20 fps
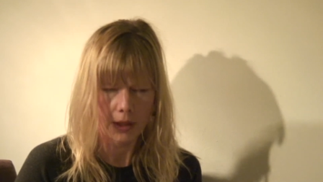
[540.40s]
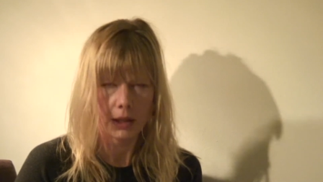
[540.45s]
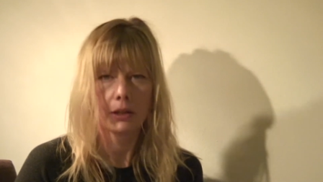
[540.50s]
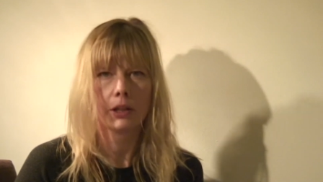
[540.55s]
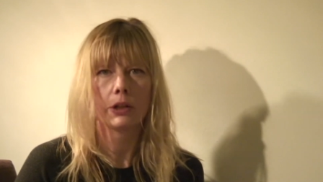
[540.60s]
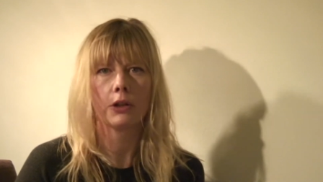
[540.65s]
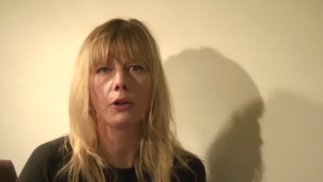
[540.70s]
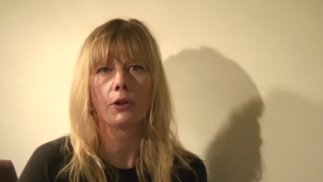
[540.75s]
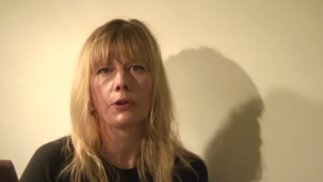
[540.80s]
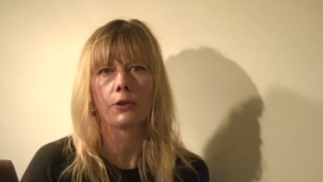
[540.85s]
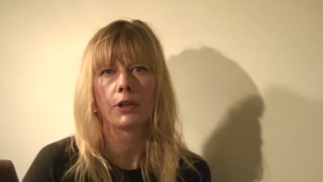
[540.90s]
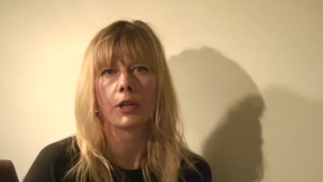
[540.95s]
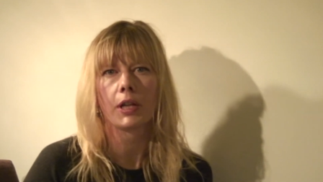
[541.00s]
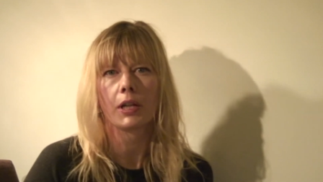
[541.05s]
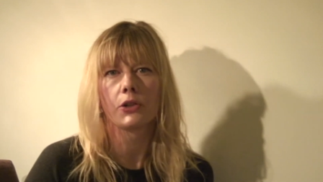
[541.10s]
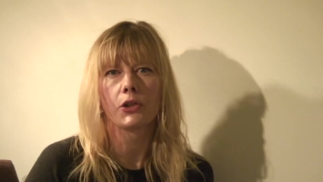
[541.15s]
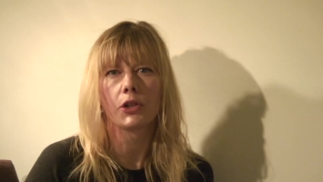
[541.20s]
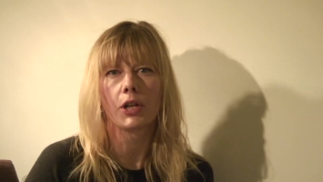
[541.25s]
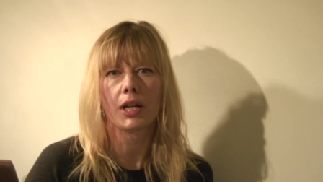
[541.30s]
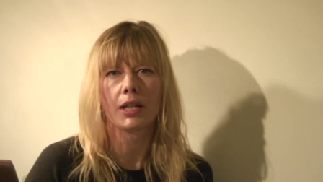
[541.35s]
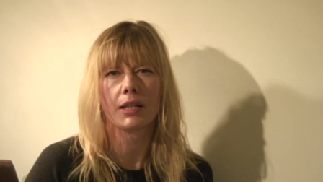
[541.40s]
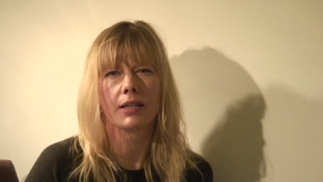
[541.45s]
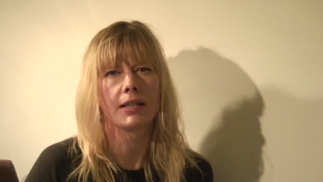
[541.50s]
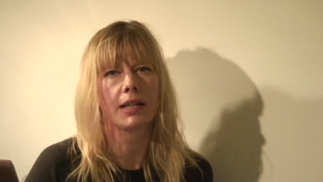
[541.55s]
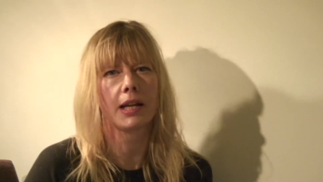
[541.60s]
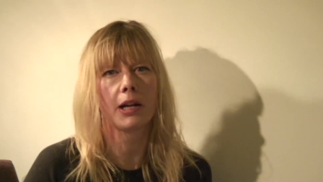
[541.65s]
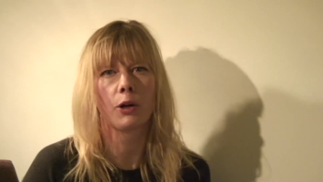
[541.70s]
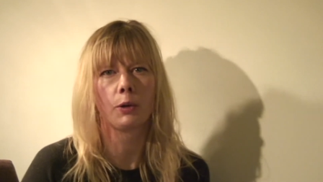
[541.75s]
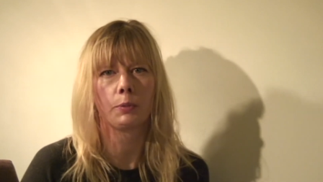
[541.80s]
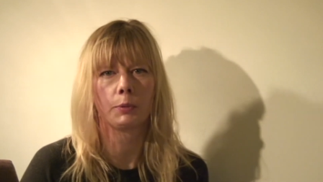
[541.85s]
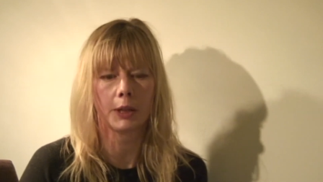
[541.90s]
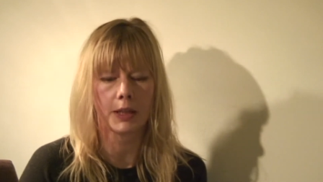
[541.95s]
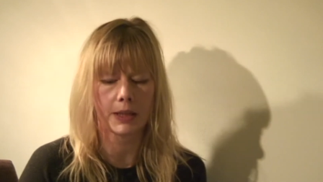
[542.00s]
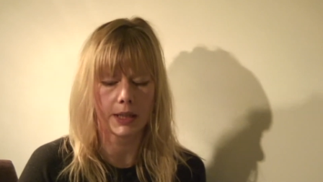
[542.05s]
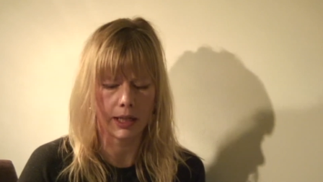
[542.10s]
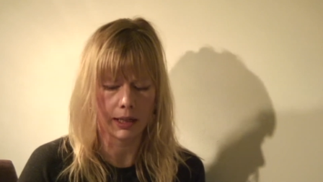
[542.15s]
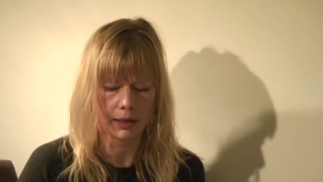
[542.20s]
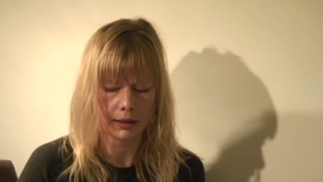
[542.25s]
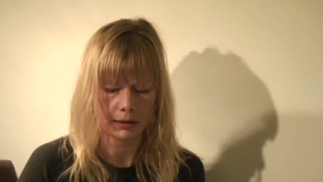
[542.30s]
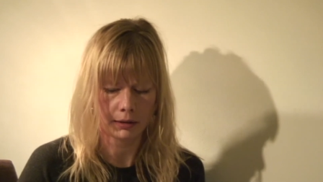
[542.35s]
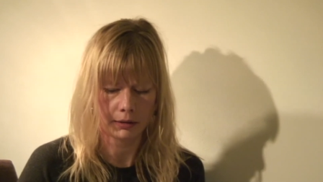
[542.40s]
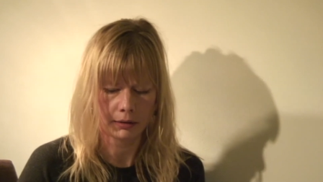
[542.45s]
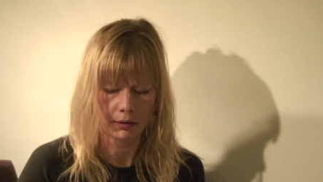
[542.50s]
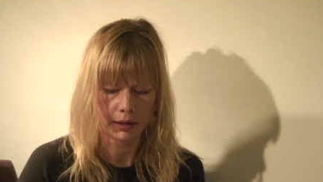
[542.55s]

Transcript: The earth shakes terribly then,